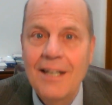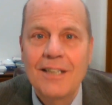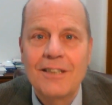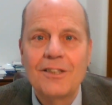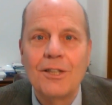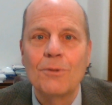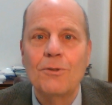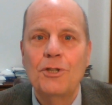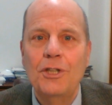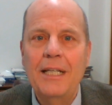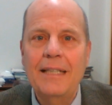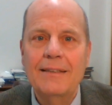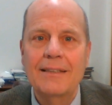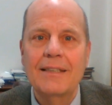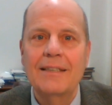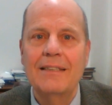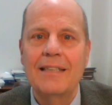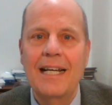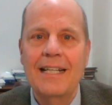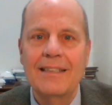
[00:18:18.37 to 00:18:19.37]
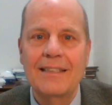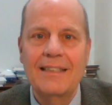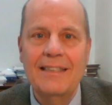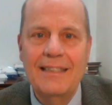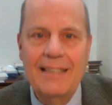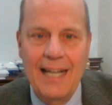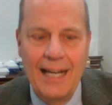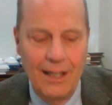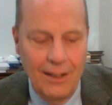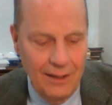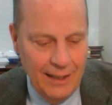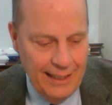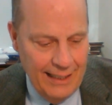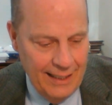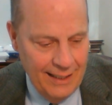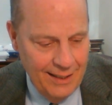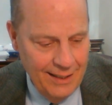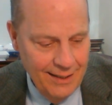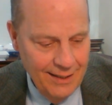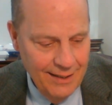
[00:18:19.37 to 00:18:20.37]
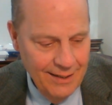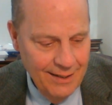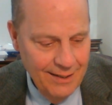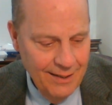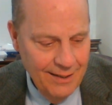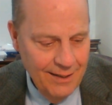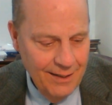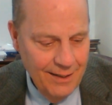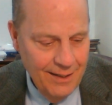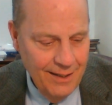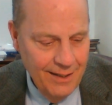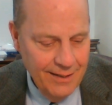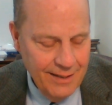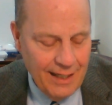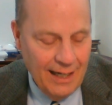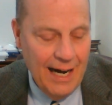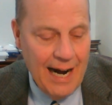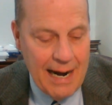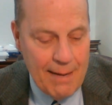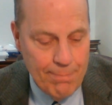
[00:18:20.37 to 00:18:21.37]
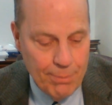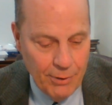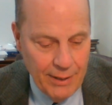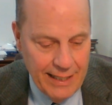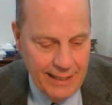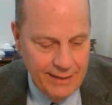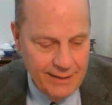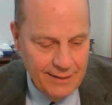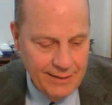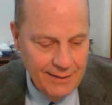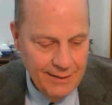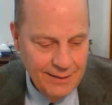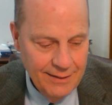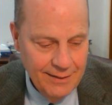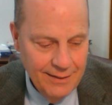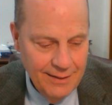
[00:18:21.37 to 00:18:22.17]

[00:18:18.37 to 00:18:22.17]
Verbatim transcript: So Jesus is telling the high priest,